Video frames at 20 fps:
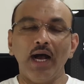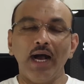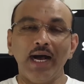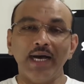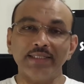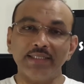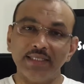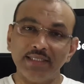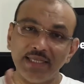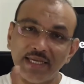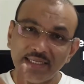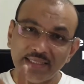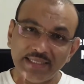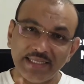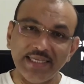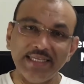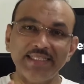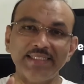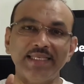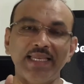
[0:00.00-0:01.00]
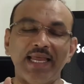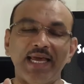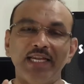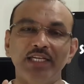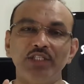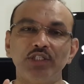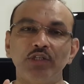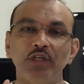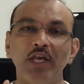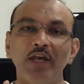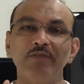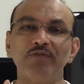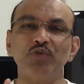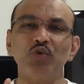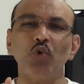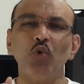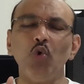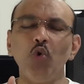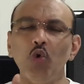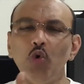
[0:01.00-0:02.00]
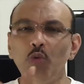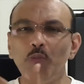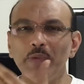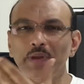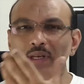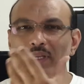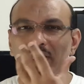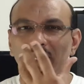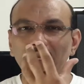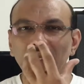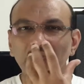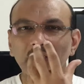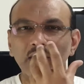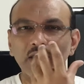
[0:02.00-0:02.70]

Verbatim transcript: Other than these glands, you have so many